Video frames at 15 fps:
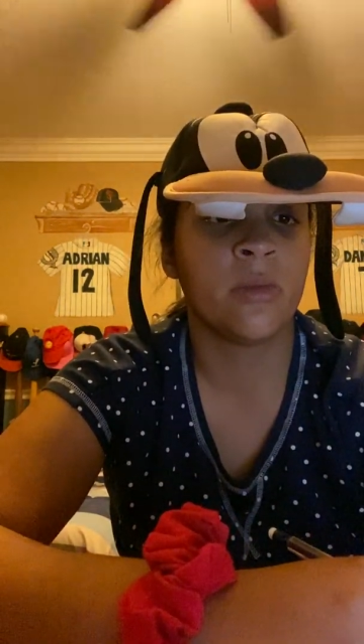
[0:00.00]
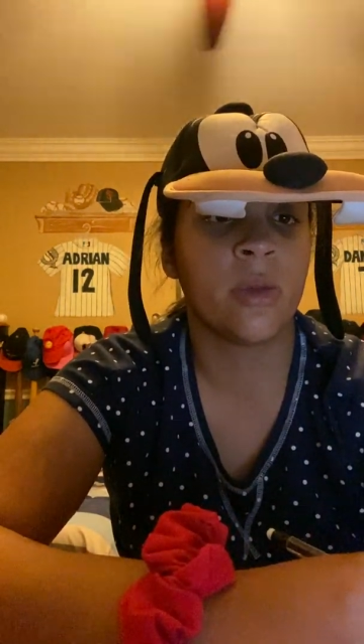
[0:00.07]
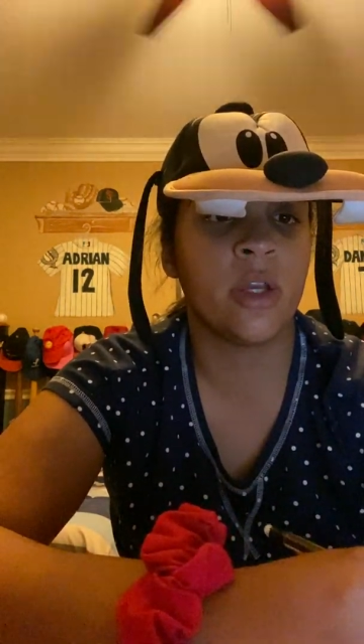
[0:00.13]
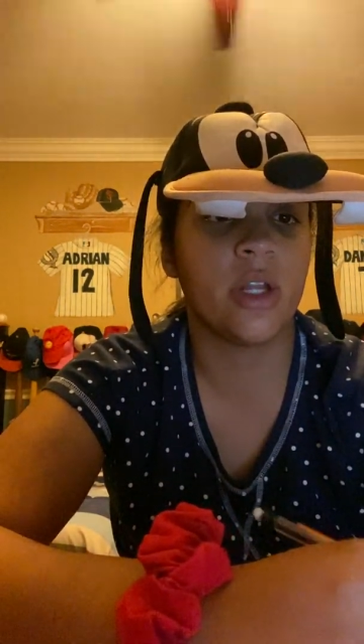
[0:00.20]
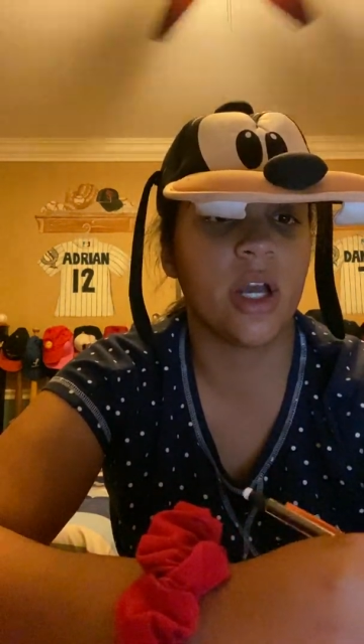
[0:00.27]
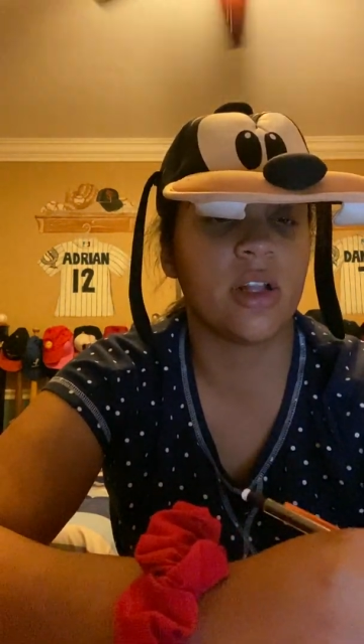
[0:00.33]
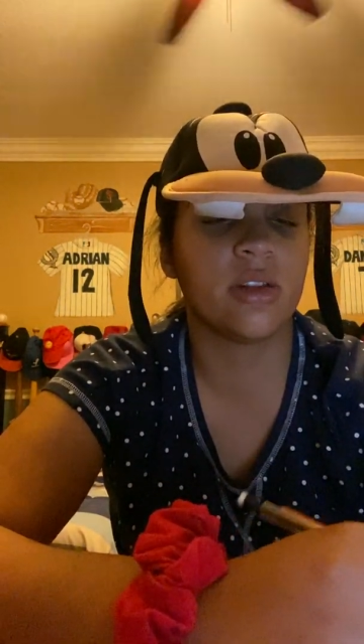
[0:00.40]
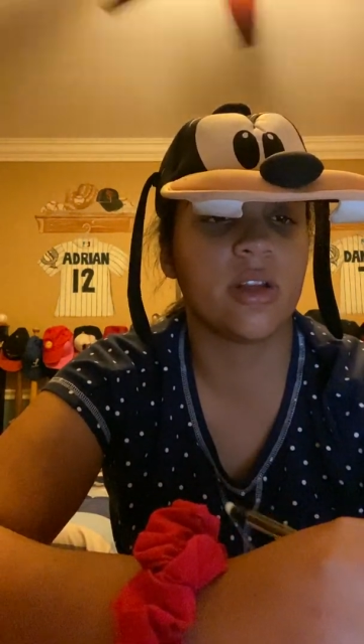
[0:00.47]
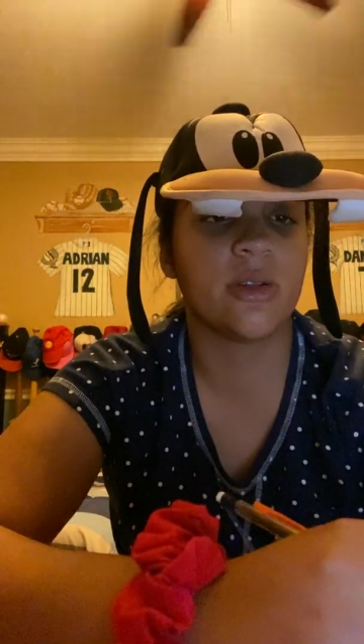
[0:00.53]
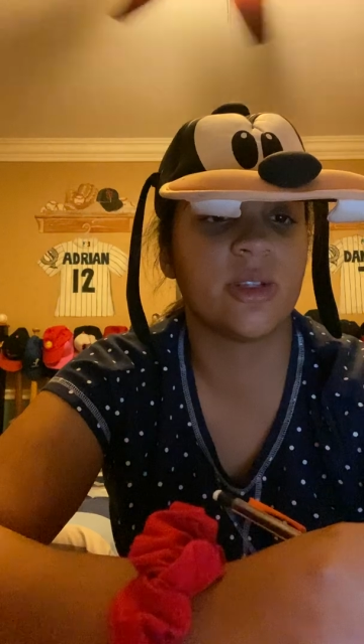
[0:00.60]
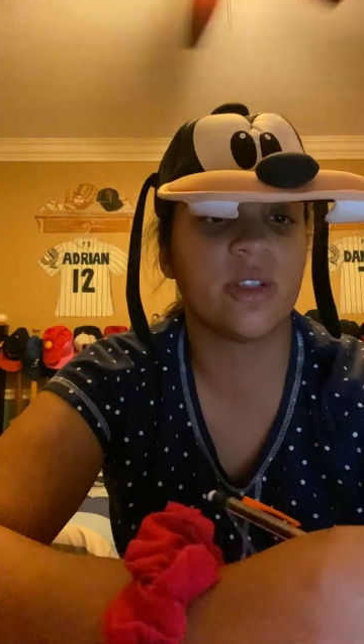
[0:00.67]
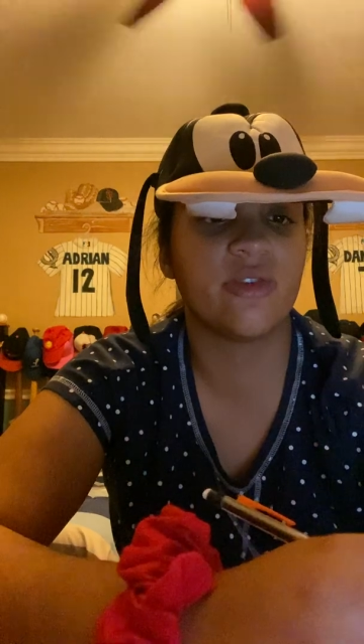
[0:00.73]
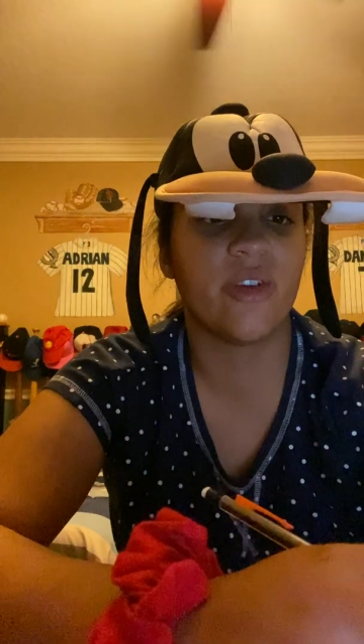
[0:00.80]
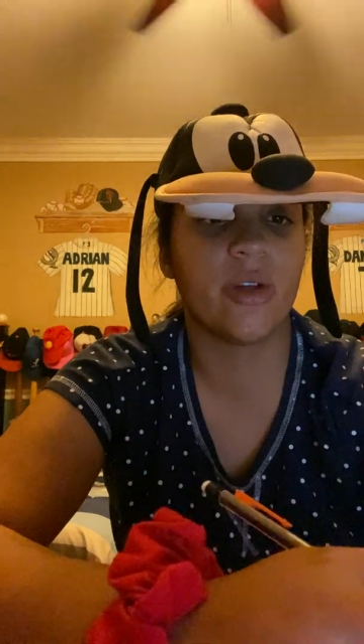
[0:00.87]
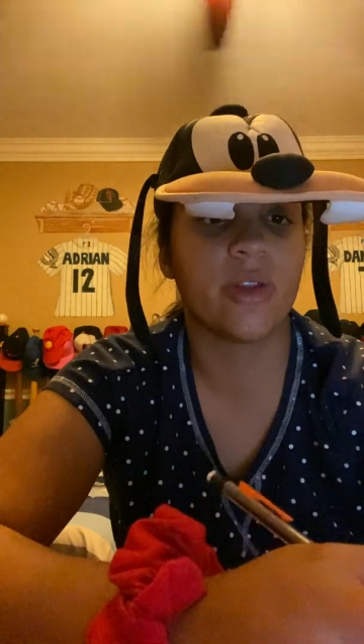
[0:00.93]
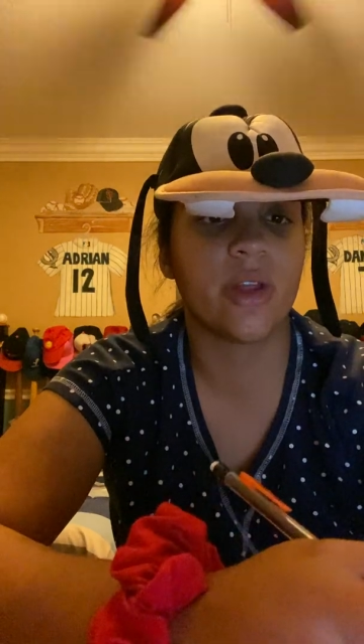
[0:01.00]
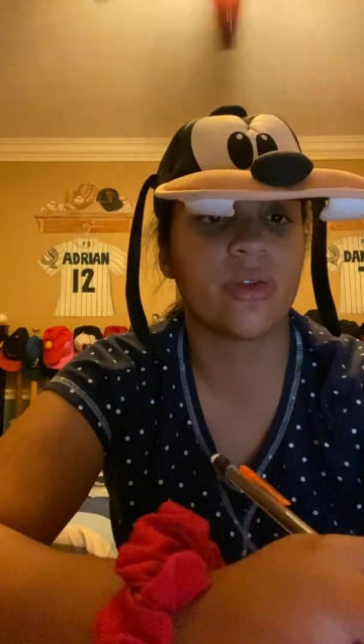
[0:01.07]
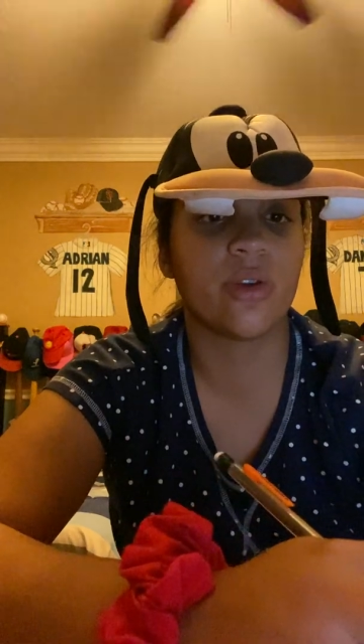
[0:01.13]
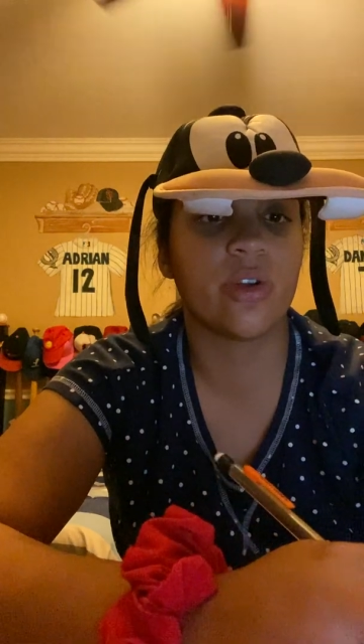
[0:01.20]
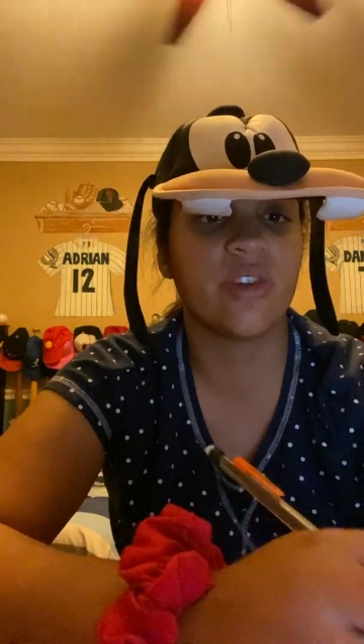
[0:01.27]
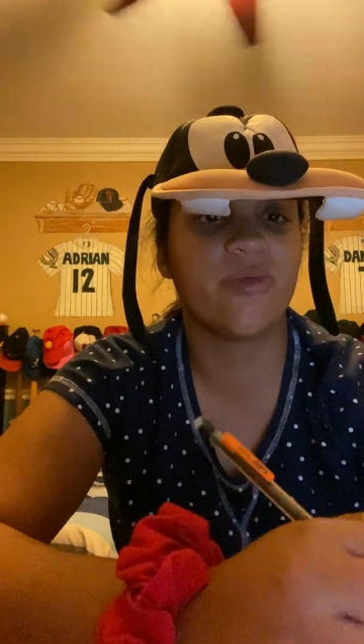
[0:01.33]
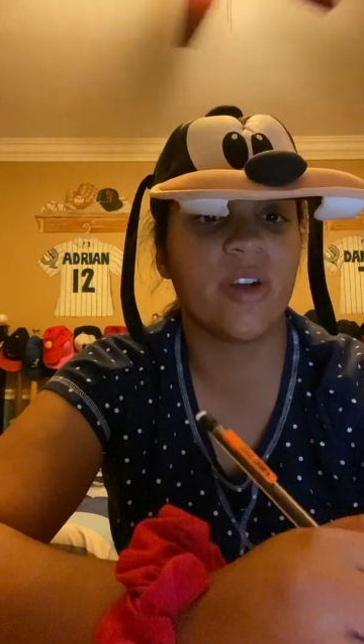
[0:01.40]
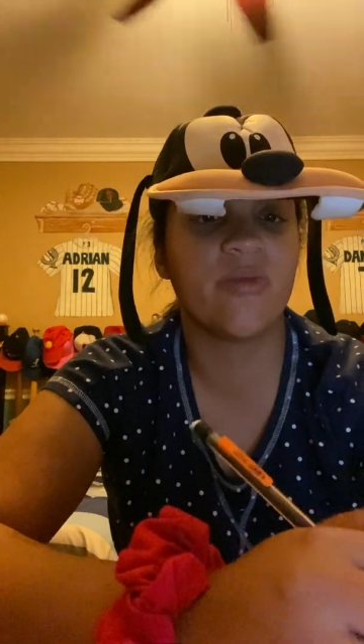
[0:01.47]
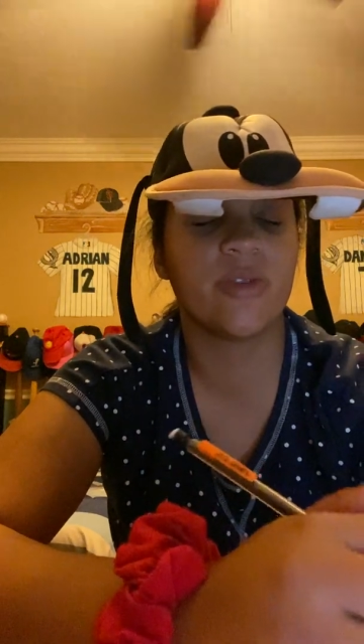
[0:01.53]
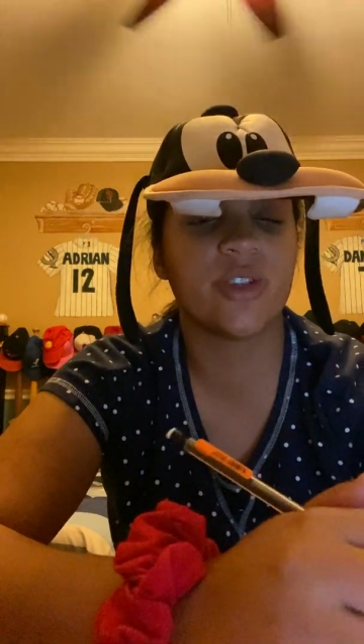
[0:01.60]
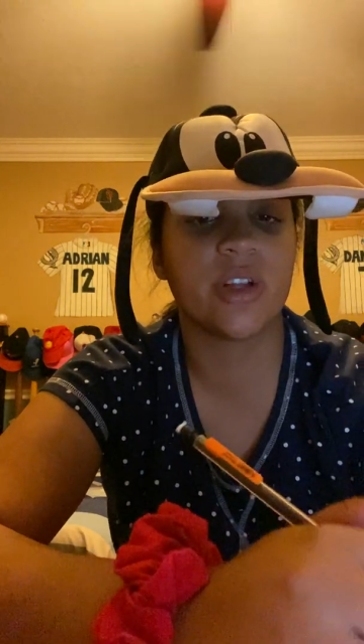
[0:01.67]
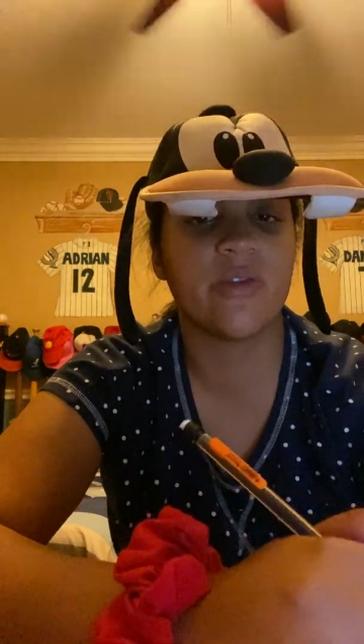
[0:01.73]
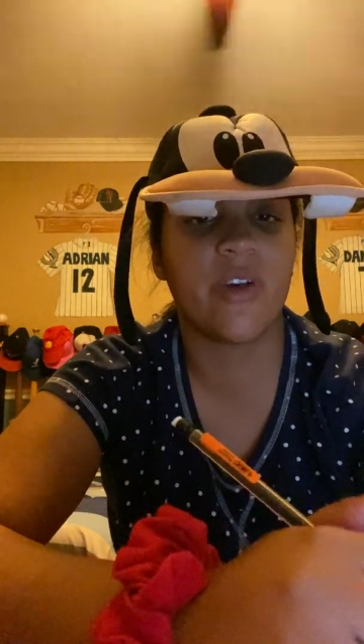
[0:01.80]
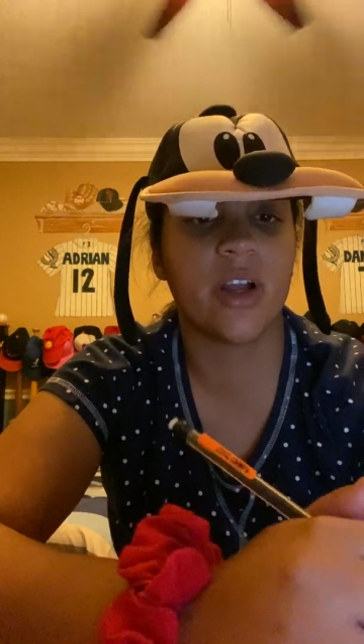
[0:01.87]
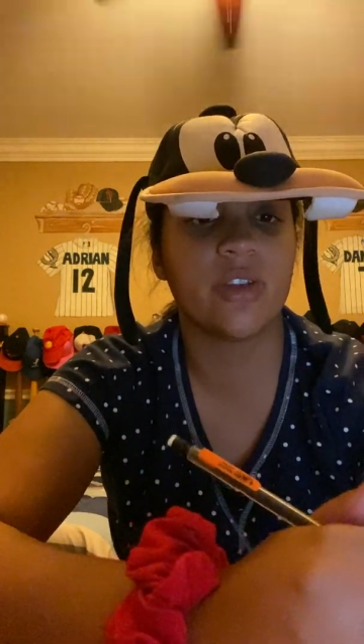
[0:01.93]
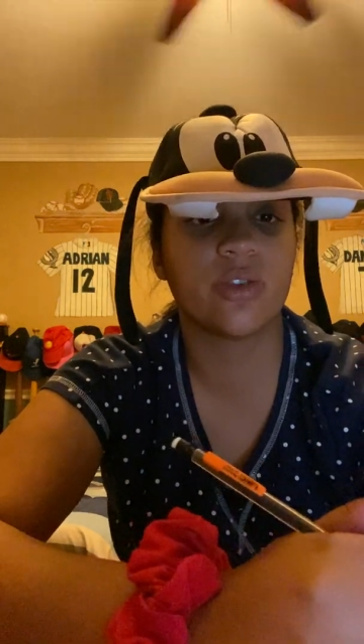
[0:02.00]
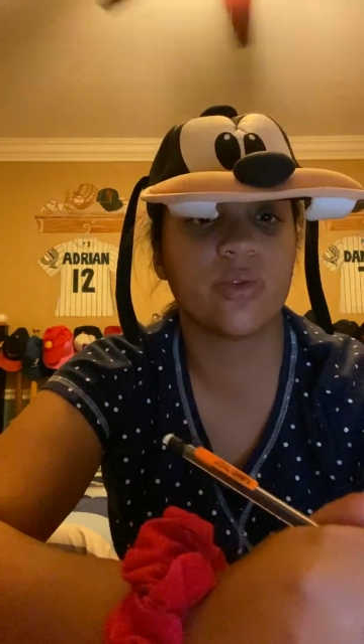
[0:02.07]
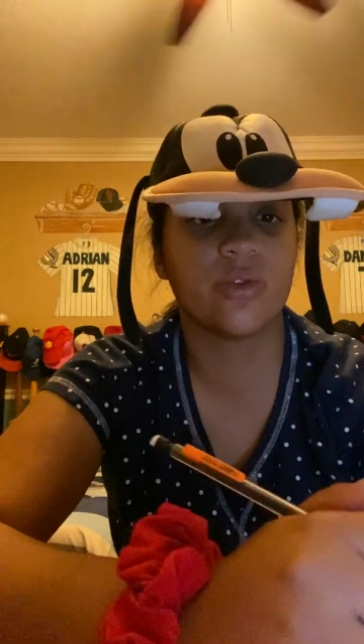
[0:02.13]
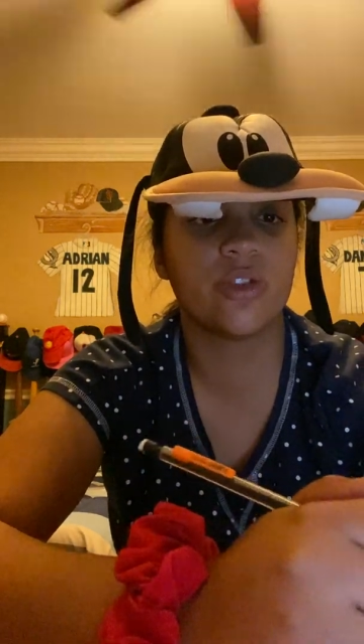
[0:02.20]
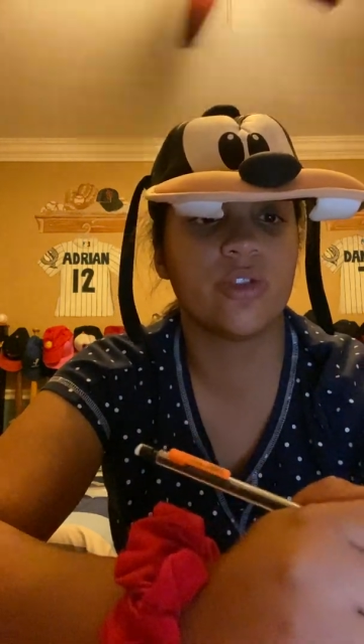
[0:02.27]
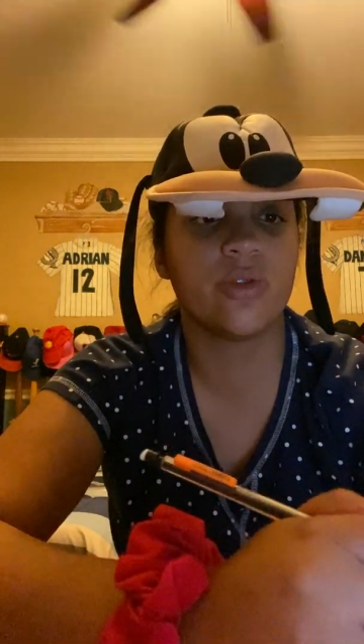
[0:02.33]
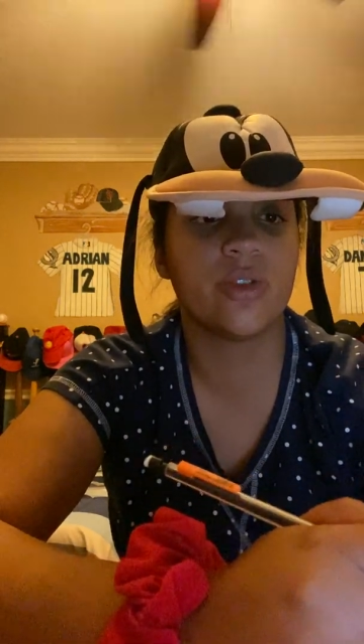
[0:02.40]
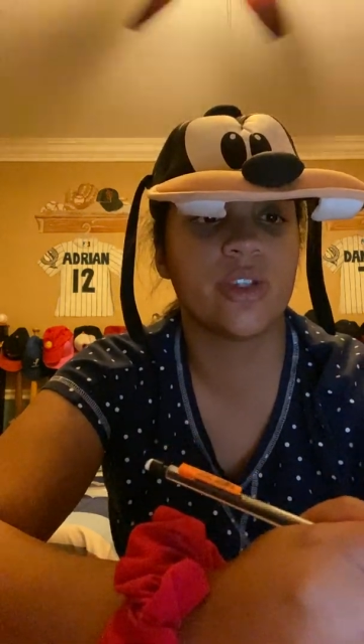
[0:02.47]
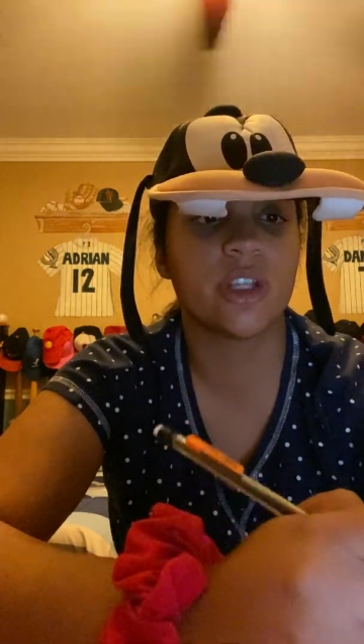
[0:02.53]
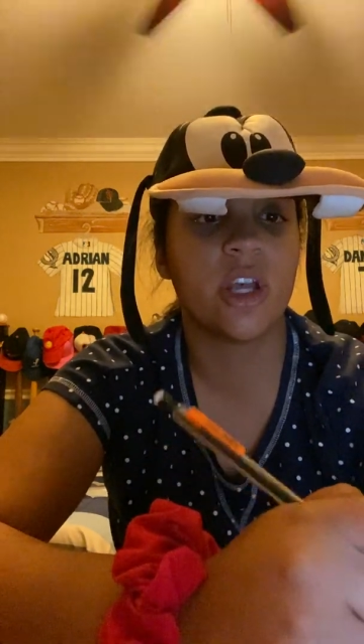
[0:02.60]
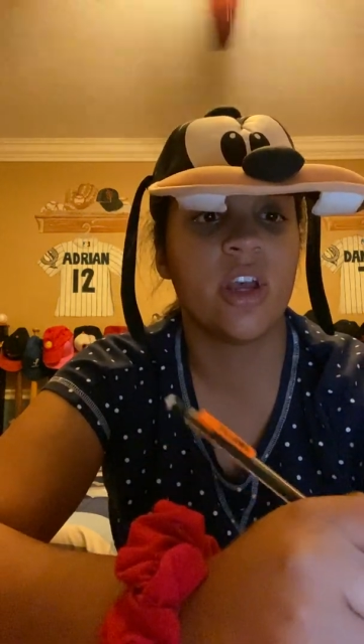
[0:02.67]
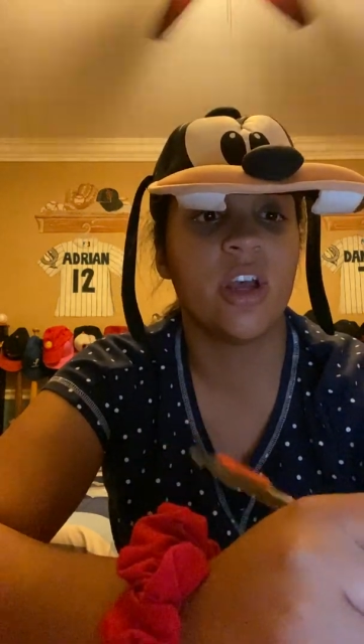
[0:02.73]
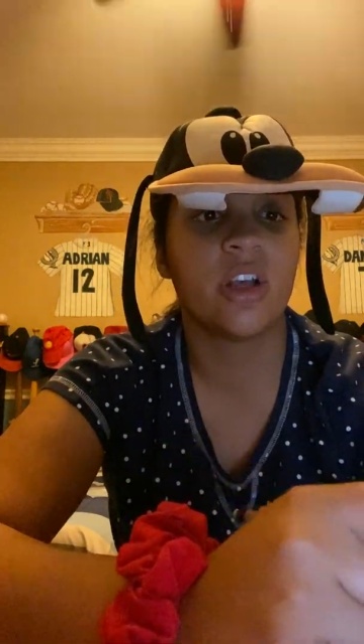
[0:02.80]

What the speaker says: in adolescents found that 35% of high school students